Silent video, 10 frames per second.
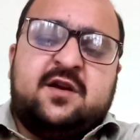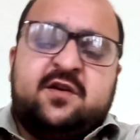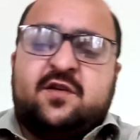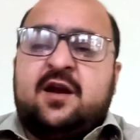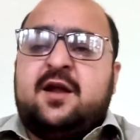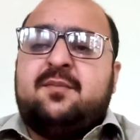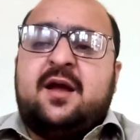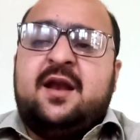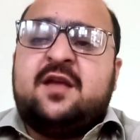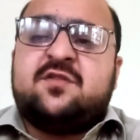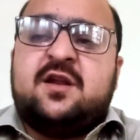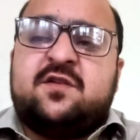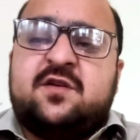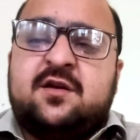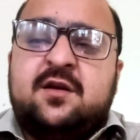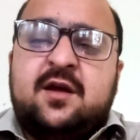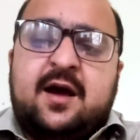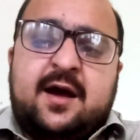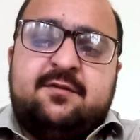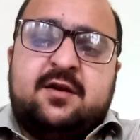Inshallah in my next lecture
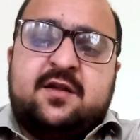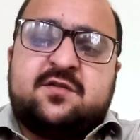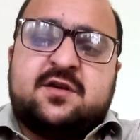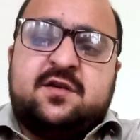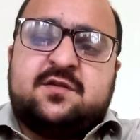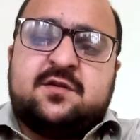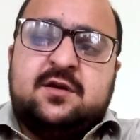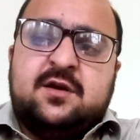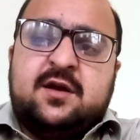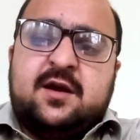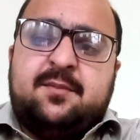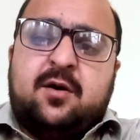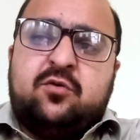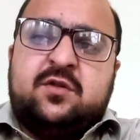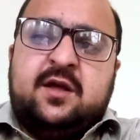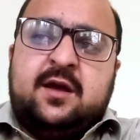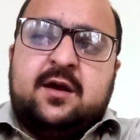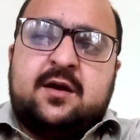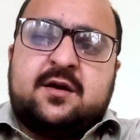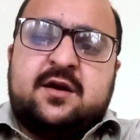I will discuss about
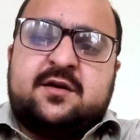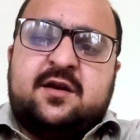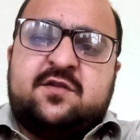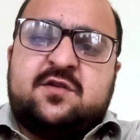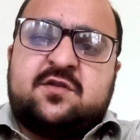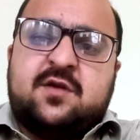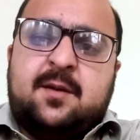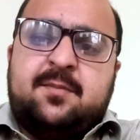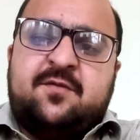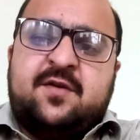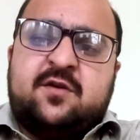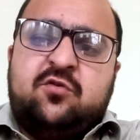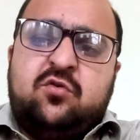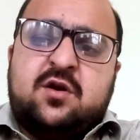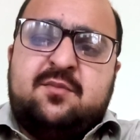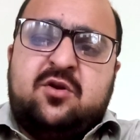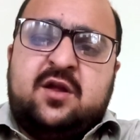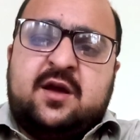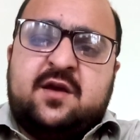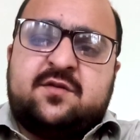the characteristics of effective
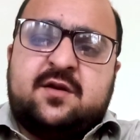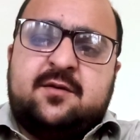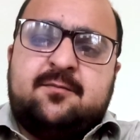communication.